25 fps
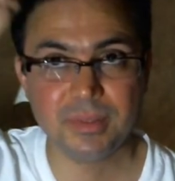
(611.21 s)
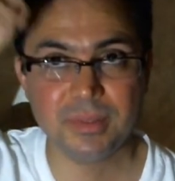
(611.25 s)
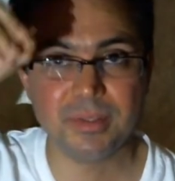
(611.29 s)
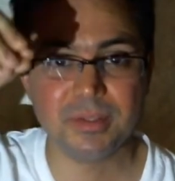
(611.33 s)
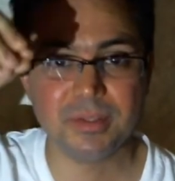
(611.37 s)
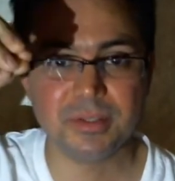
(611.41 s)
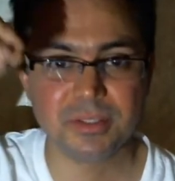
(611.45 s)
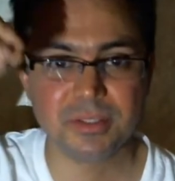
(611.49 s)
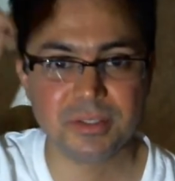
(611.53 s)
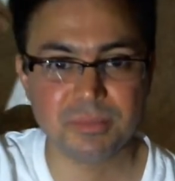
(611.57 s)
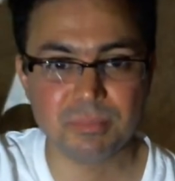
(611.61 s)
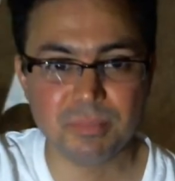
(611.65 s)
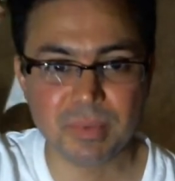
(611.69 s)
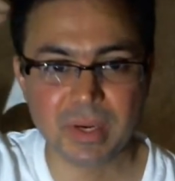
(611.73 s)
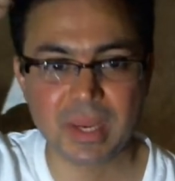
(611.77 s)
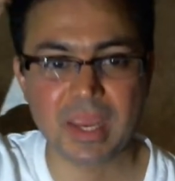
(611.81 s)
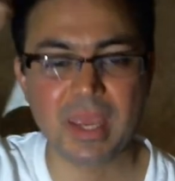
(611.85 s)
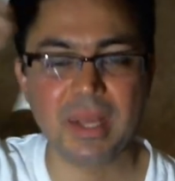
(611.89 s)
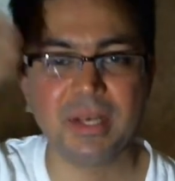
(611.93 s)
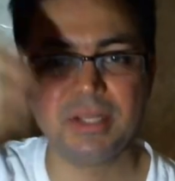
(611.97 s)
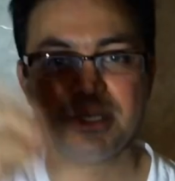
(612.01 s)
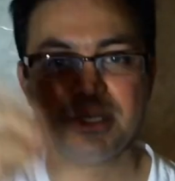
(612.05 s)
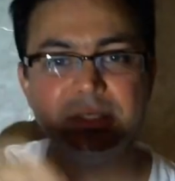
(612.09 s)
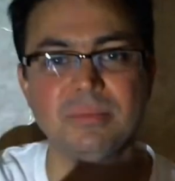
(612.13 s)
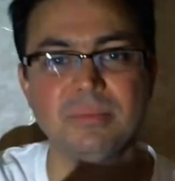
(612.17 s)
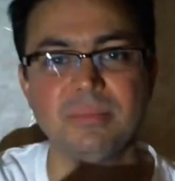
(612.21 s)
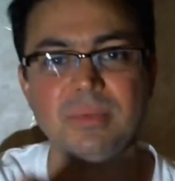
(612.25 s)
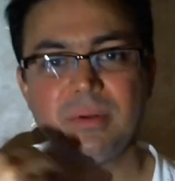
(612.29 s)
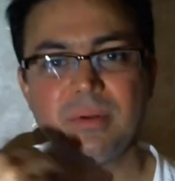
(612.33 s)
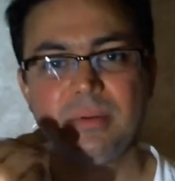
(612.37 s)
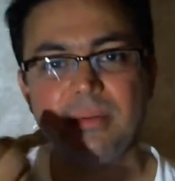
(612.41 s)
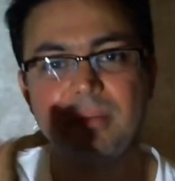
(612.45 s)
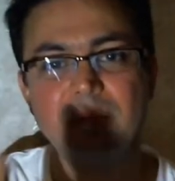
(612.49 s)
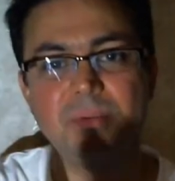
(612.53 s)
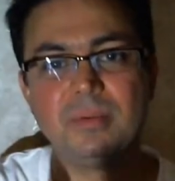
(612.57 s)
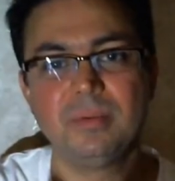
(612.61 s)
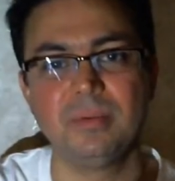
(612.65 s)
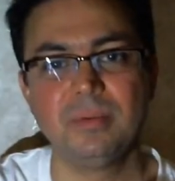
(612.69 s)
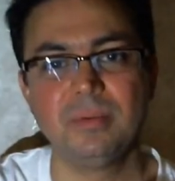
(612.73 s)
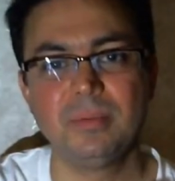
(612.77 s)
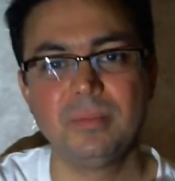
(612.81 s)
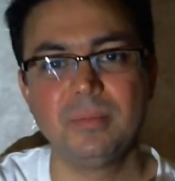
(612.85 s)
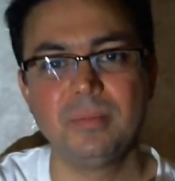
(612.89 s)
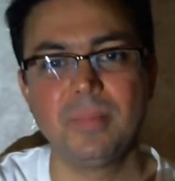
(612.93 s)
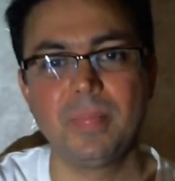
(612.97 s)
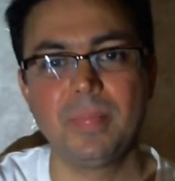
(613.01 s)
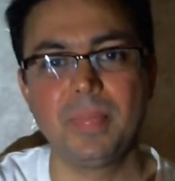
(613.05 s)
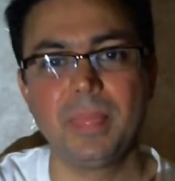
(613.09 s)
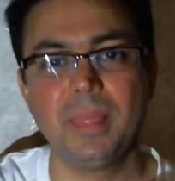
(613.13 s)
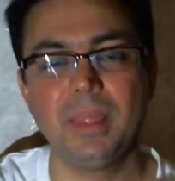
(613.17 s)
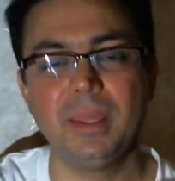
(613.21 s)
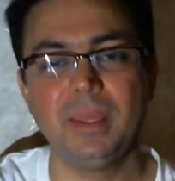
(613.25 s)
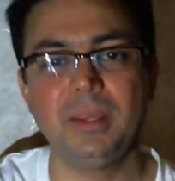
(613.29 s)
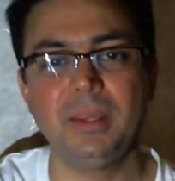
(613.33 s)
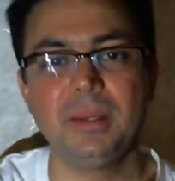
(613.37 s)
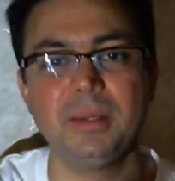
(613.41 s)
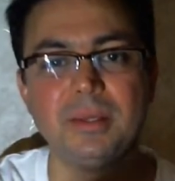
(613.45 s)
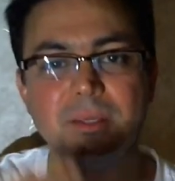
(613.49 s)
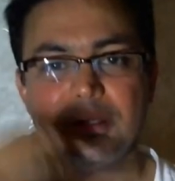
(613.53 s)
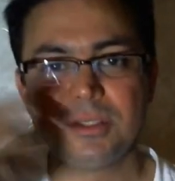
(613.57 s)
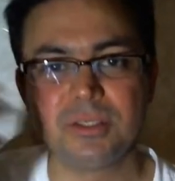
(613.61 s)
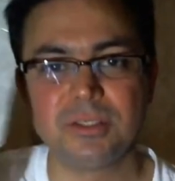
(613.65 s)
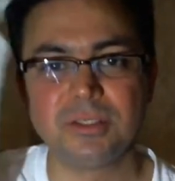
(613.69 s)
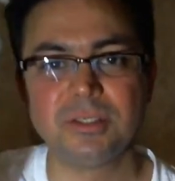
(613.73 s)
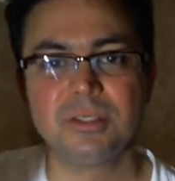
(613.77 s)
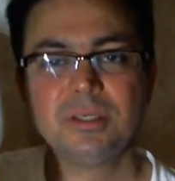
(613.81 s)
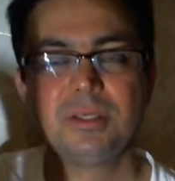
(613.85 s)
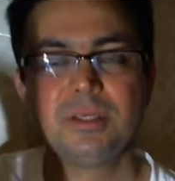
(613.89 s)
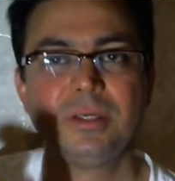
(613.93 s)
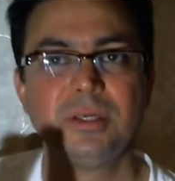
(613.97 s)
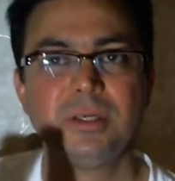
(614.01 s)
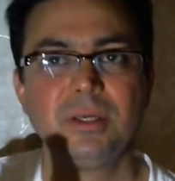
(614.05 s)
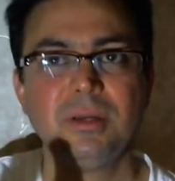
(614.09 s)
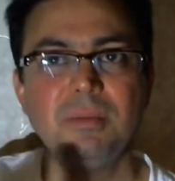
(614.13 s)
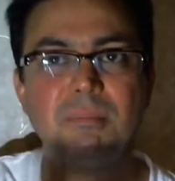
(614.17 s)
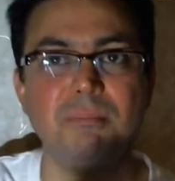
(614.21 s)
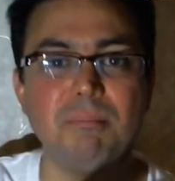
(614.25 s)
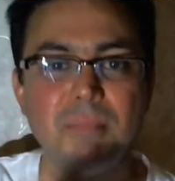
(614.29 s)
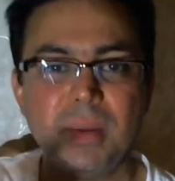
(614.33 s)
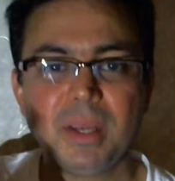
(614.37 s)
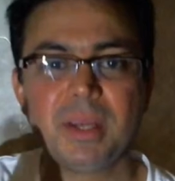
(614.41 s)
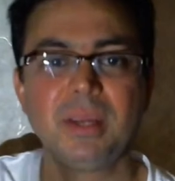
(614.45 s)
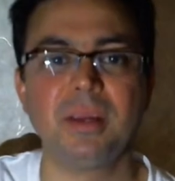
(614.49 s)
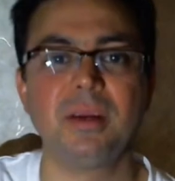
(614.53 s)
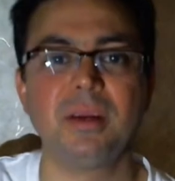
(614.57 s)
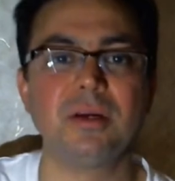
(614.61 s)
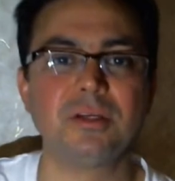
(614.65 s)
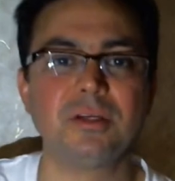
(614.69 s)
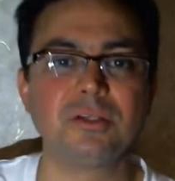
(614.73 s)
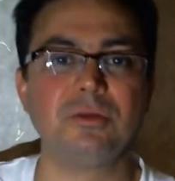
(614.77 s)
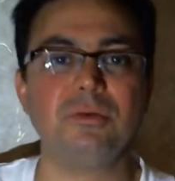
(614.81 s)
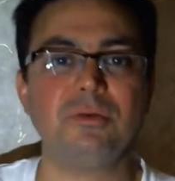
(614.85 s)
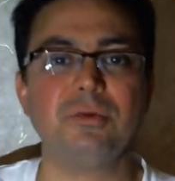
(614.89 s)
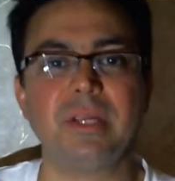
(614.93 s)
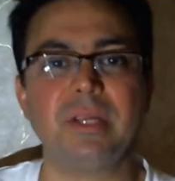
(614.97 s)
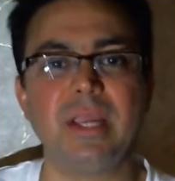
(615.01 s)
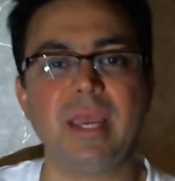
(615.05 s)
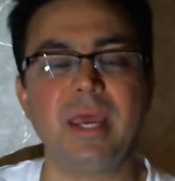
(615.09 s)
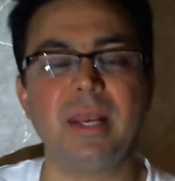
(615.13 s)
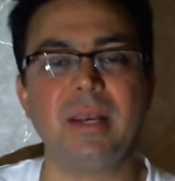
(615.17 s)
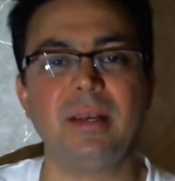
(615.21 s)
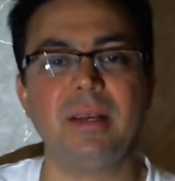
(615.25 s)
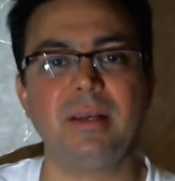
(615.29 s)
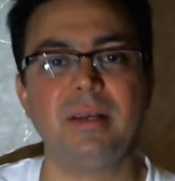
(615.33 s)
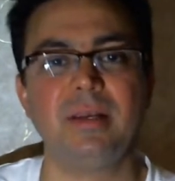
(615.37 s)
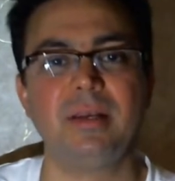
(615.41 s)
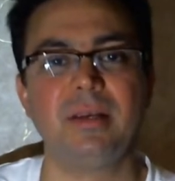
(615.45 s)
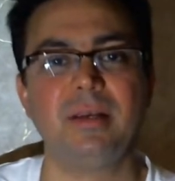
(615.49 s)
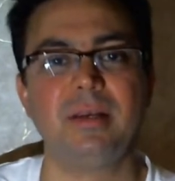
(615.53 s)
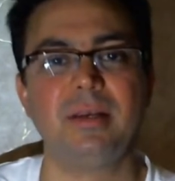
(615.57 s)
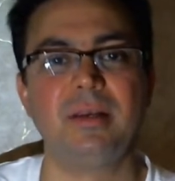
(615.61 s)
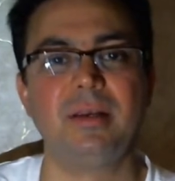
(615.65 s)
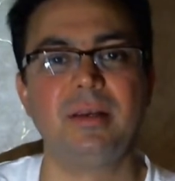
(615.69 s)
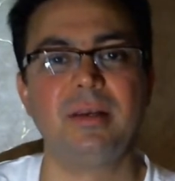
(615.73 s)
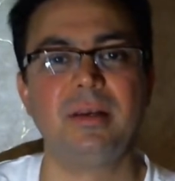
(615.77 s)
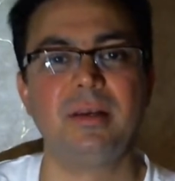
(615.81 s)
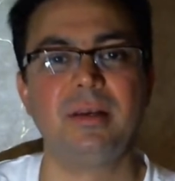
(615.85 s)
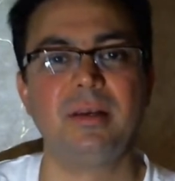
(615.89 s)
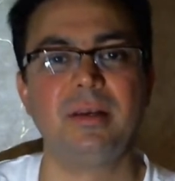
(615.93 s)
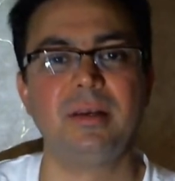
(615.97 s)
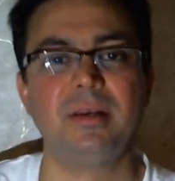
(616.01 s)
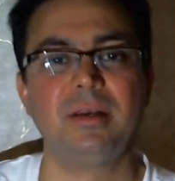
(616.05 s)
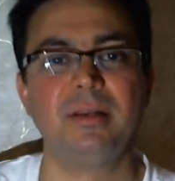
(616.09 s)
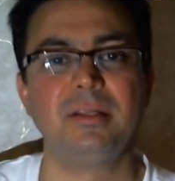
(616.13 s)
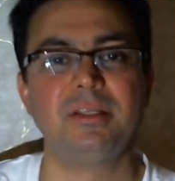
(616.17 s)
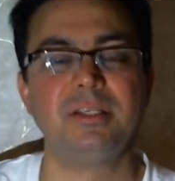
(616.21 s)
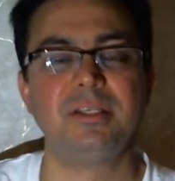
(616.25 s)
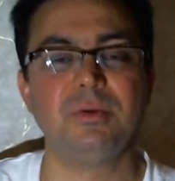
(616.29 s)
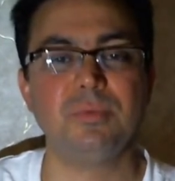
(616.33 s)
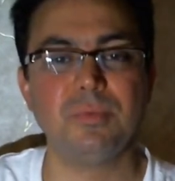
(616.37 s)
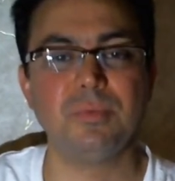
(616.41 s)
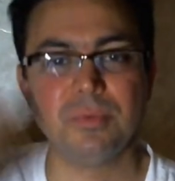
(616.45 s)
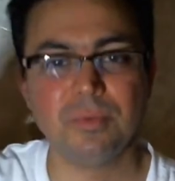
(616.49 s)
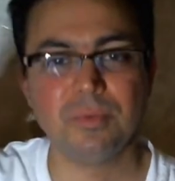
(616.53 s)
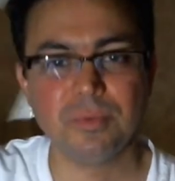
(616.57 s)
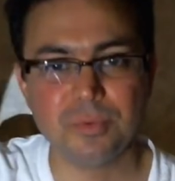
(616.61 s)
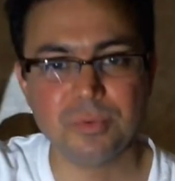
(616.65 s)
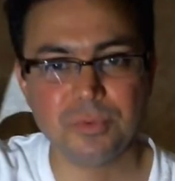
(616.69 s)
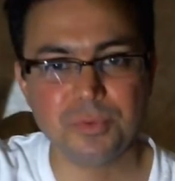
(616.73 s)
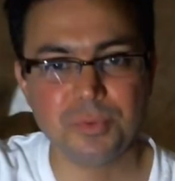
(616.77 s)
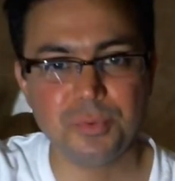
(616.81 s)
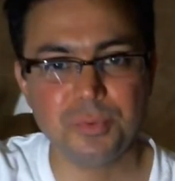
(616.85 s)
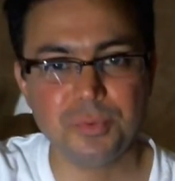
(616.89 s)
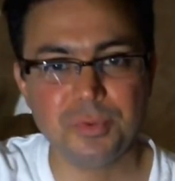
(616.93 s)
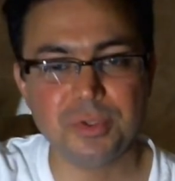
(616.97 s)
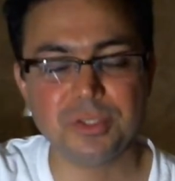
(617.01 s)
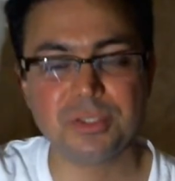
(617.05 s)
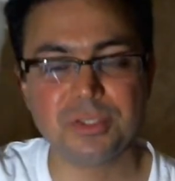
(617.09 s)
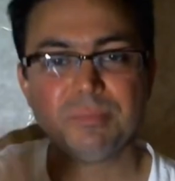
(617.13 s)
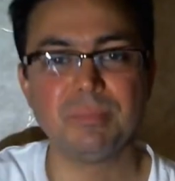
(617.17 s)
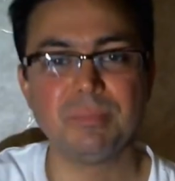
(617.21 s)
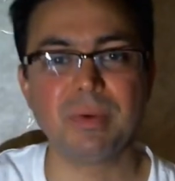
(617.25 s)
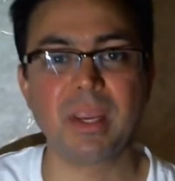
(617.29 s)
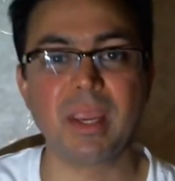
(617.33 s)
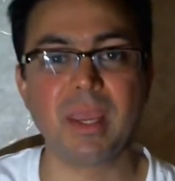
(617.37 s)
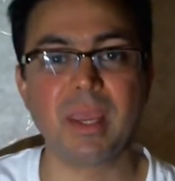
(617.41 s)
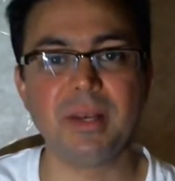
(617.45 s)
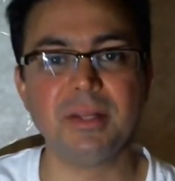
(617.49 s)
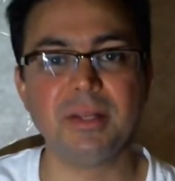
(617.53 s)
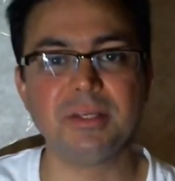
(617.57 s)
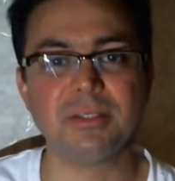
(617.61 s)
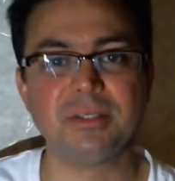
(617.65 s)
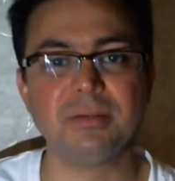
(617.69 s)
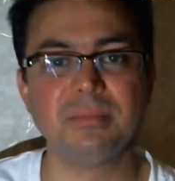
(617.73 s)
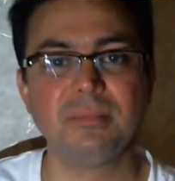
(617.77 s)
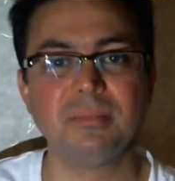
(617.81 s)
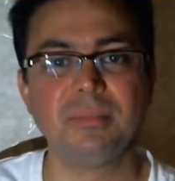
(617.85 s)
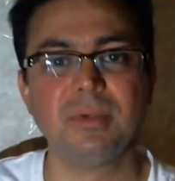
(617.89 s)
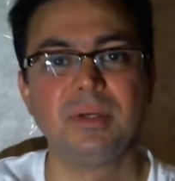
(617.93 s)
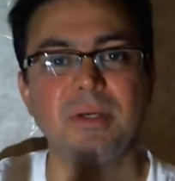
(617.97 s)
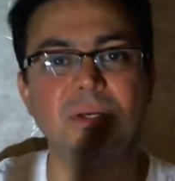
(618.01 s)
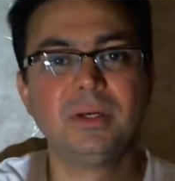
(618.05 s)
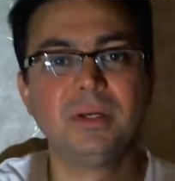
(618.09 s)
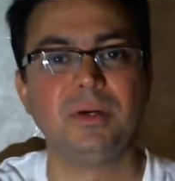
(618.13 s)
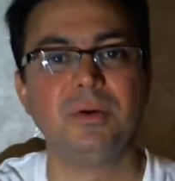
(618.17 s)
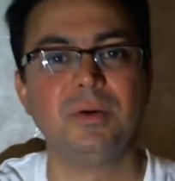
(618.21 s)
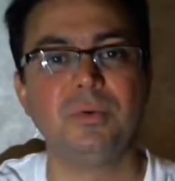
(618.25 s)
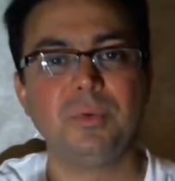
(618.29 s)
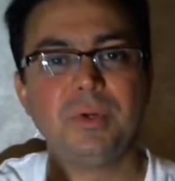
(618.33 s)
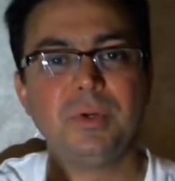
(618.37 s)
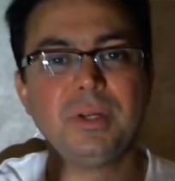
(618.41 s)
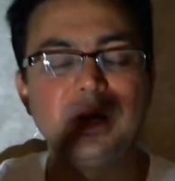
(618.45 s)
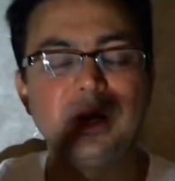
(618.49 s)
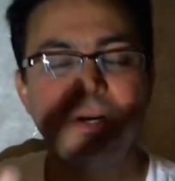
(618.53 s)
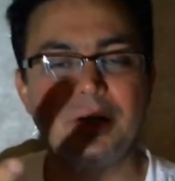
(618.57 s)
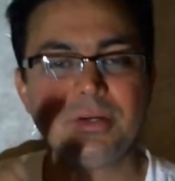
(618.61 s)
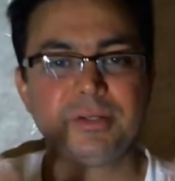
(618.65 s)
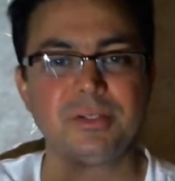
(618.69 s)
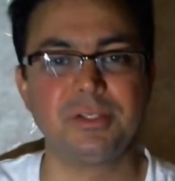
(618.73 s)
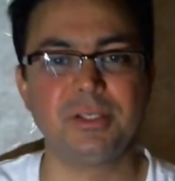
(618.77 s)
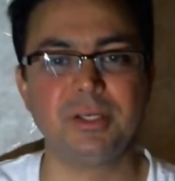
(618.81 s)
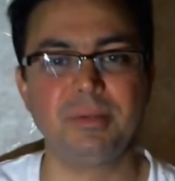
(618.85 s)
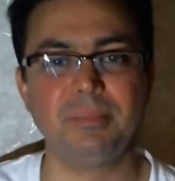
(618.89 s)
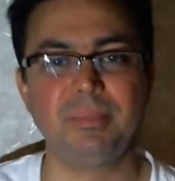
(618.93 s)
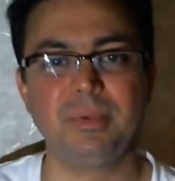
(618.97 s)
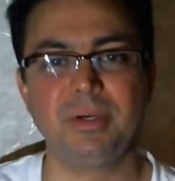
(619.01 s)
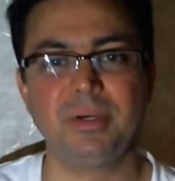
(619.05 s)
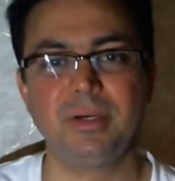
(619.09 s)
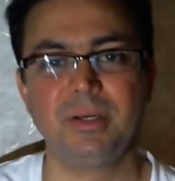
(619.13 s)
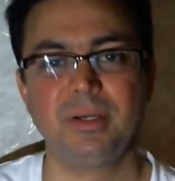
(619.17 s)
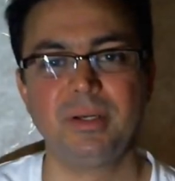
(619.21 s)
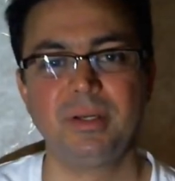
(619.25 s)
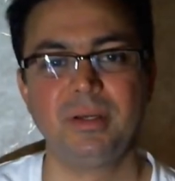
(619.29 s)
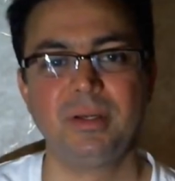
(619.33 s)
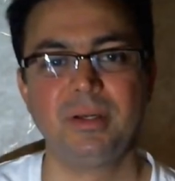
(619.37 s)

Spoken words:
This mechanism is making us look at it. See, through this mechanism, we are separate.